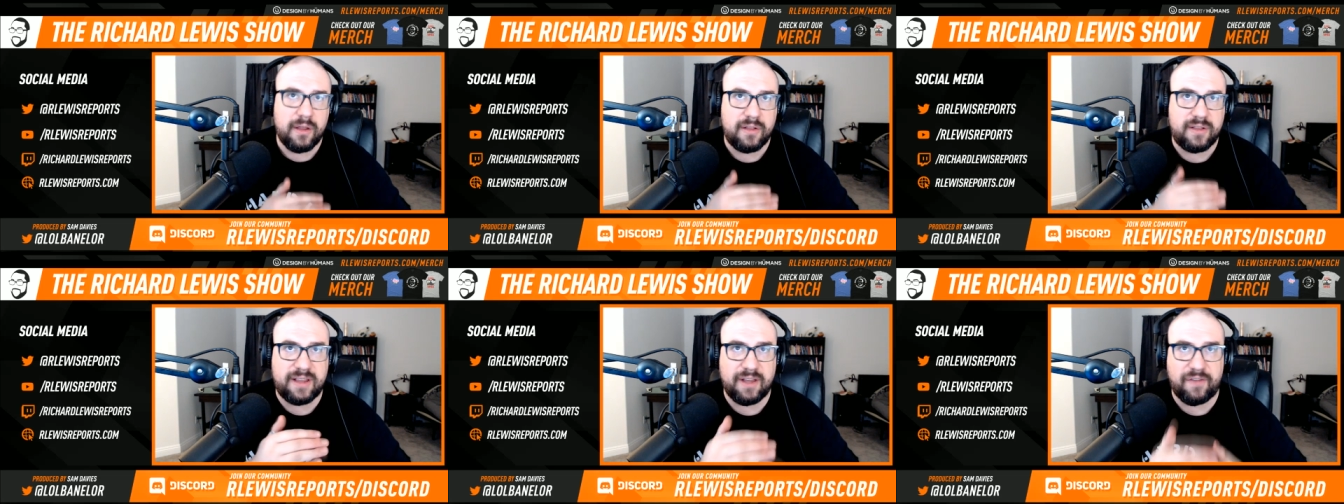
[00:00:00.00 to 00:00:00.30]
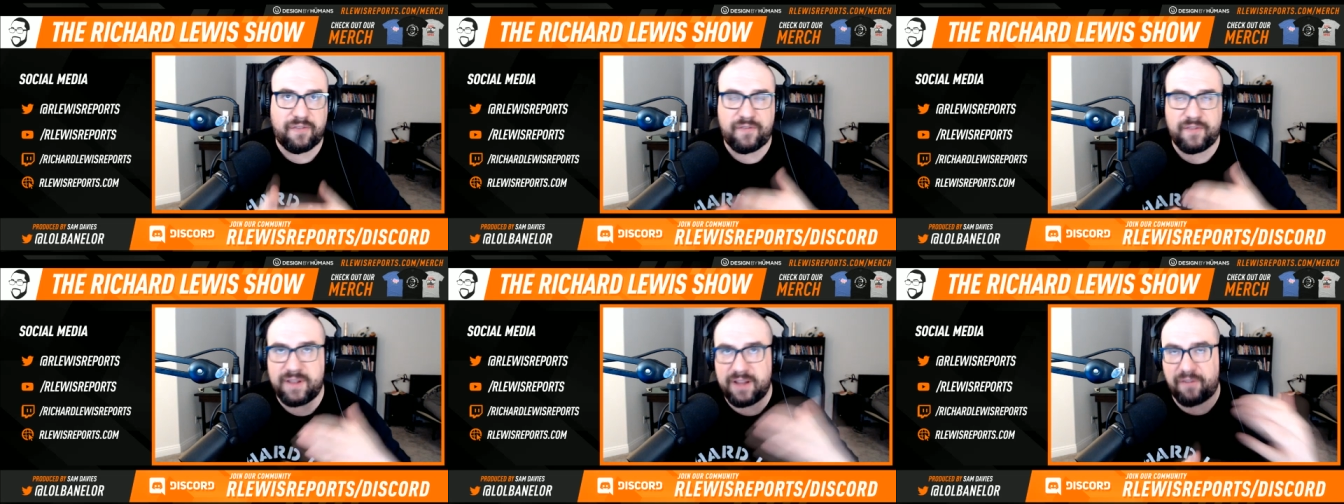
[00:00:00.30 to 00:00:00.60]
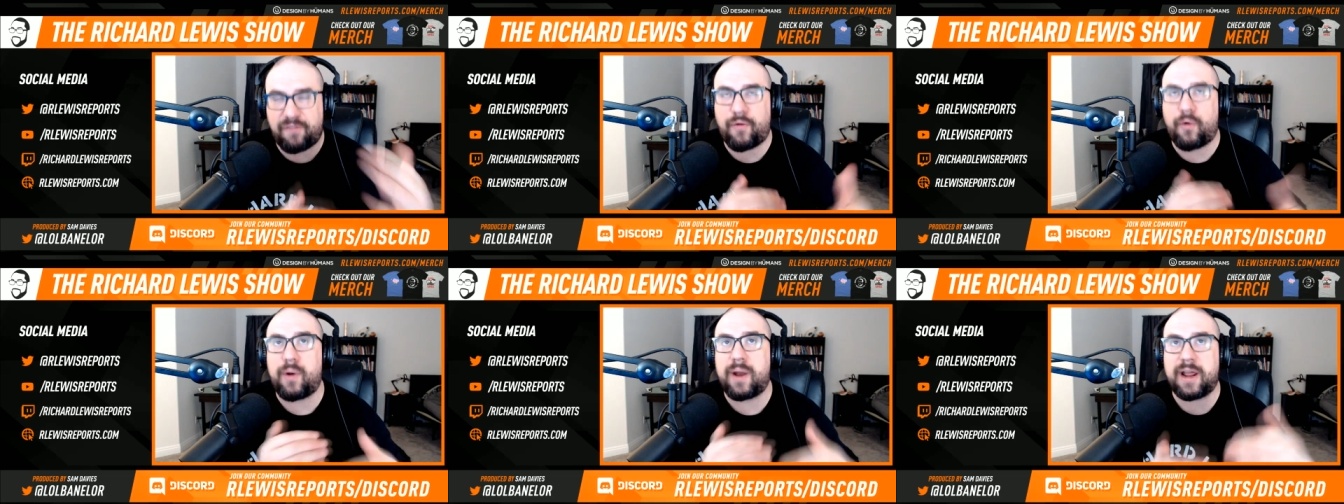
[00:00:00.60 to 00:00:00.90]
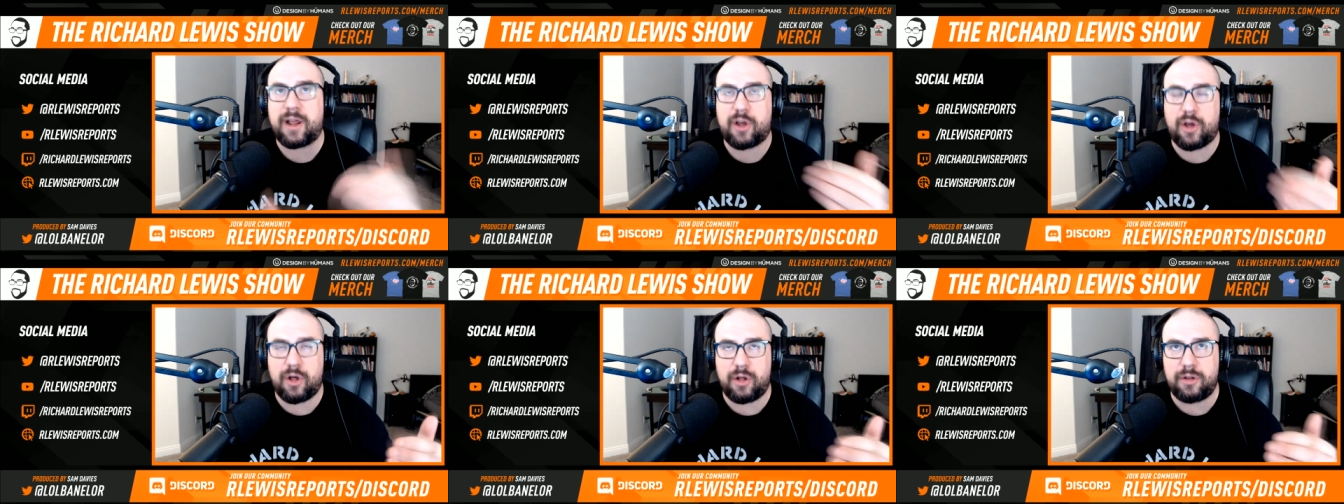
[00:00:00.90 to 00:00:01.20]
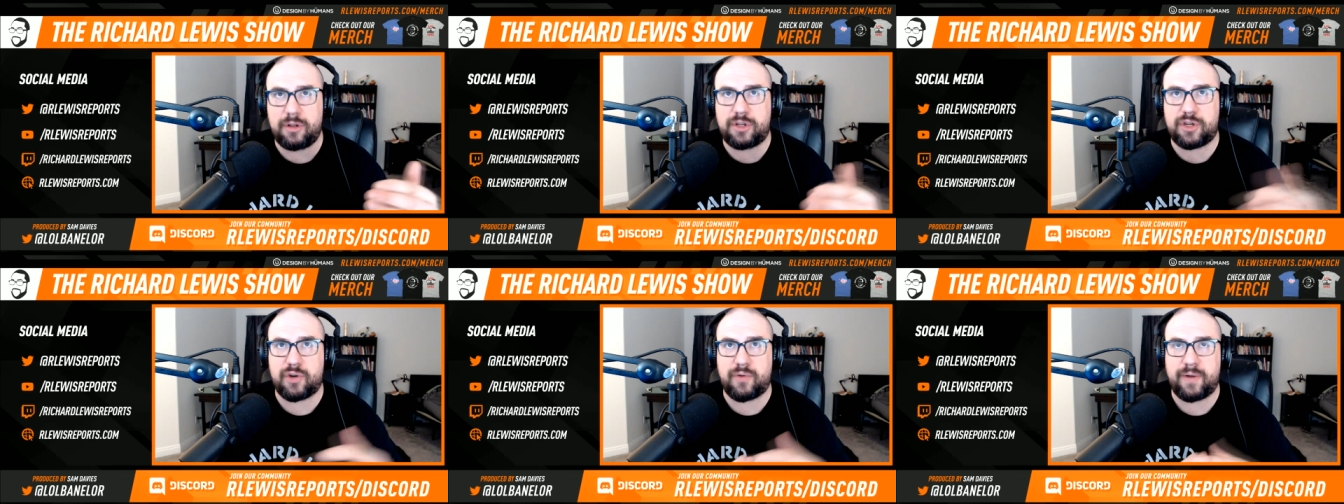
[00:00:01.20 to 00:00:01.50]
dif- differing
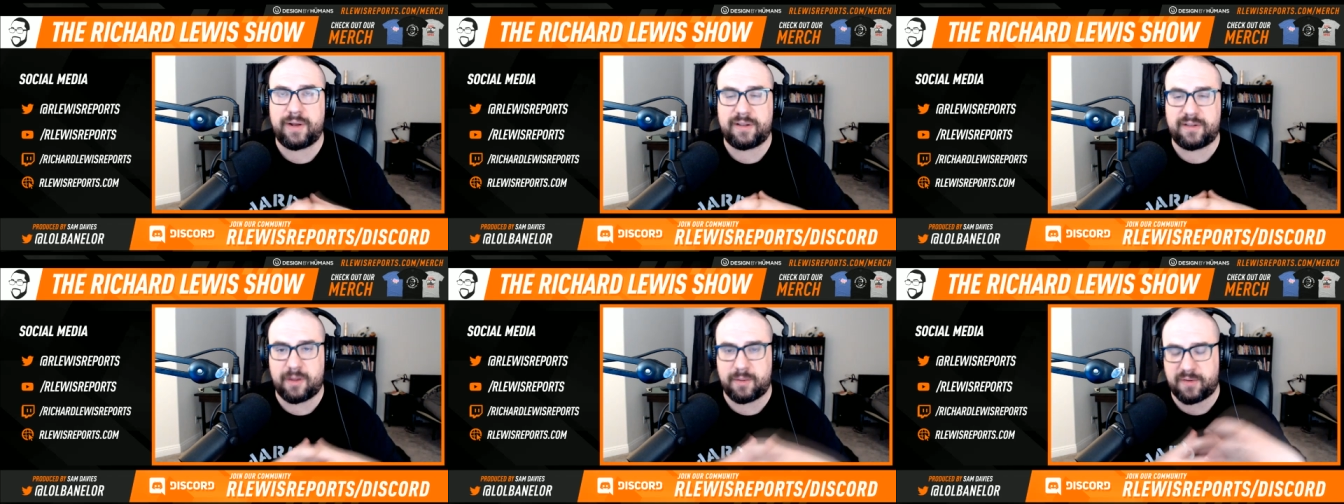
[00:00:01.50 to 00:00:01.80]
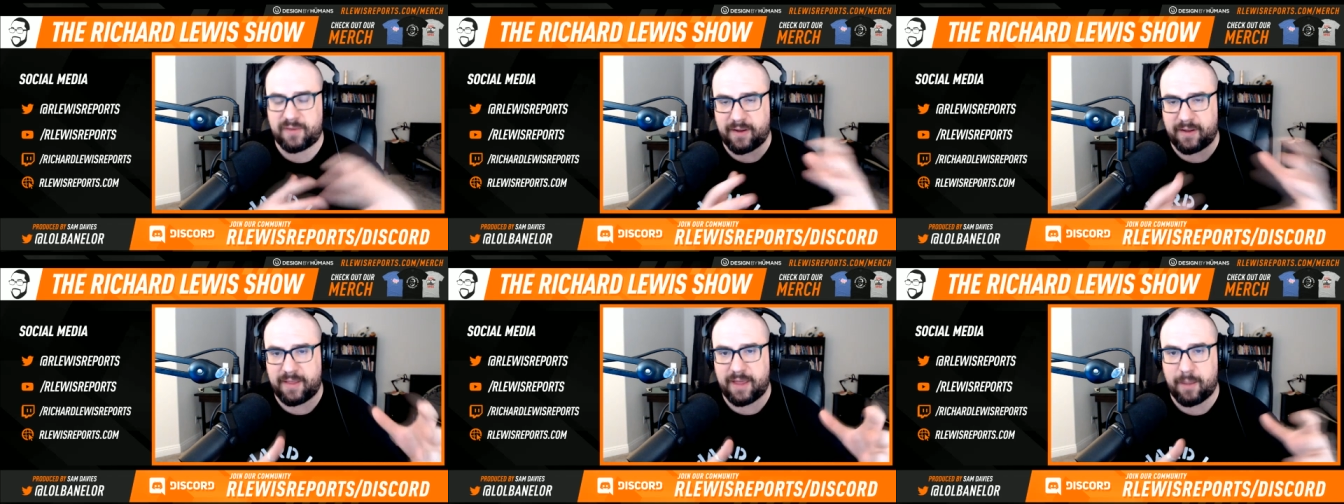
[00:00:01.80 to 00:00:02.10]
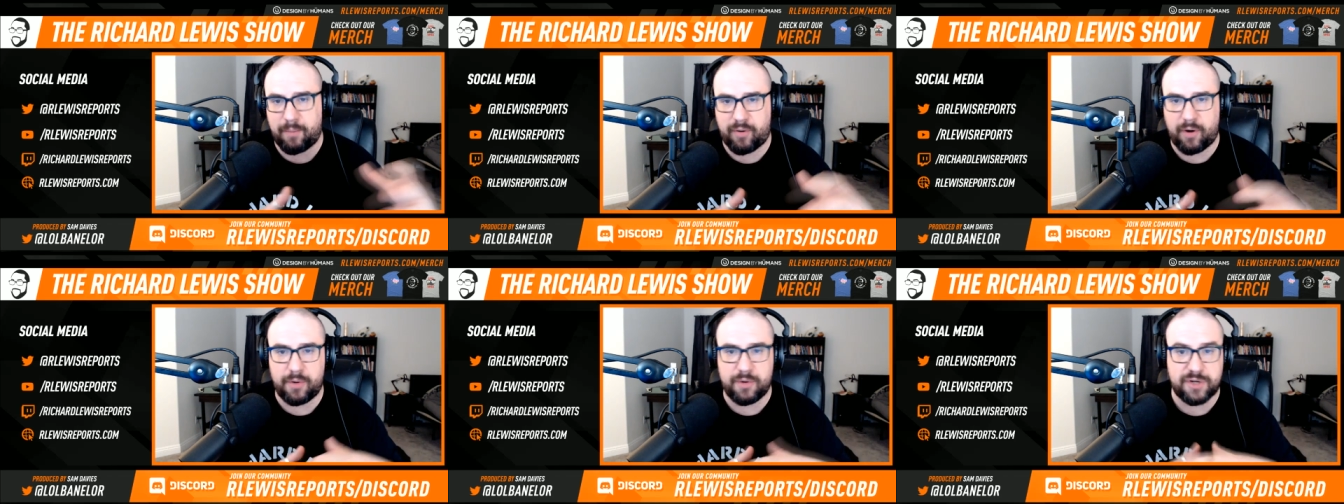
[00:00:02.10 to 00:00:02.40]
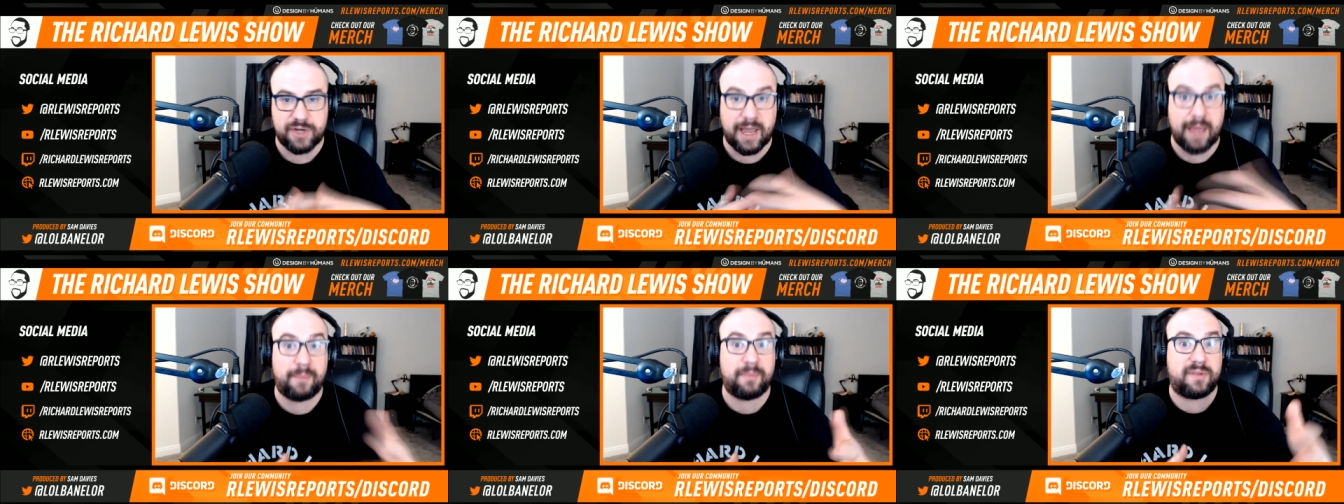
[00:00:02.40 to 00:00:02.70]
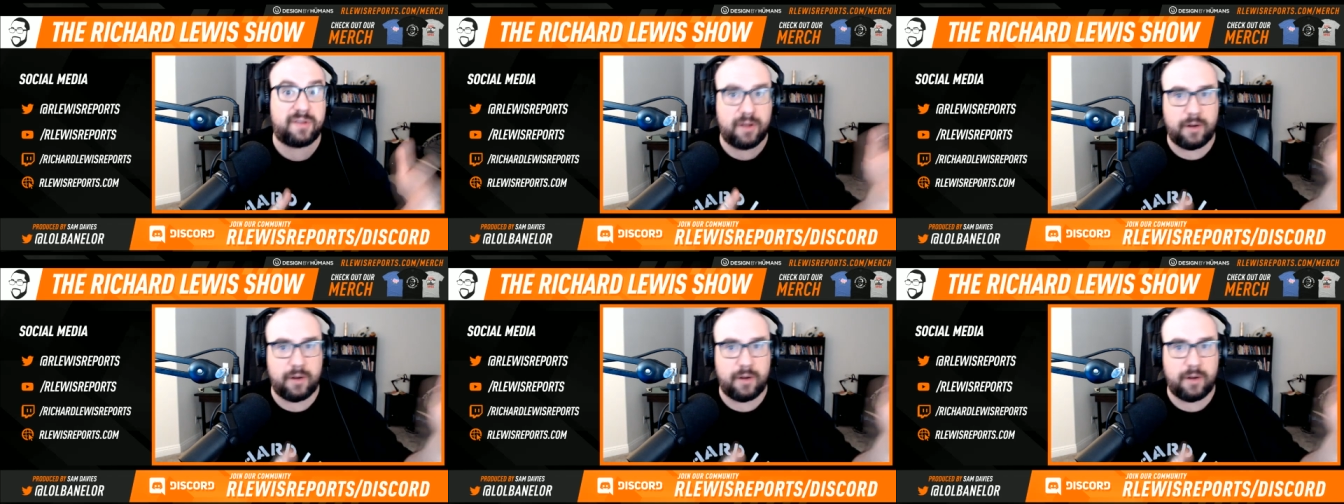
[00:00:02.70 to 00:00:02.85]
culture in terms of how they approach games,